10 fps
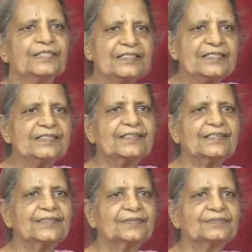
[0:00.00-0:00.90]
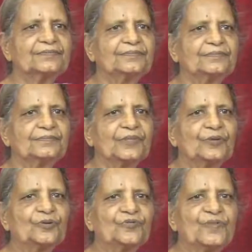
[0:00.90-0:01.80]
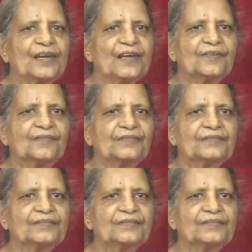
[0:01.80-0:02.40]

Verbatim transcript: Isn't it? Whom we love,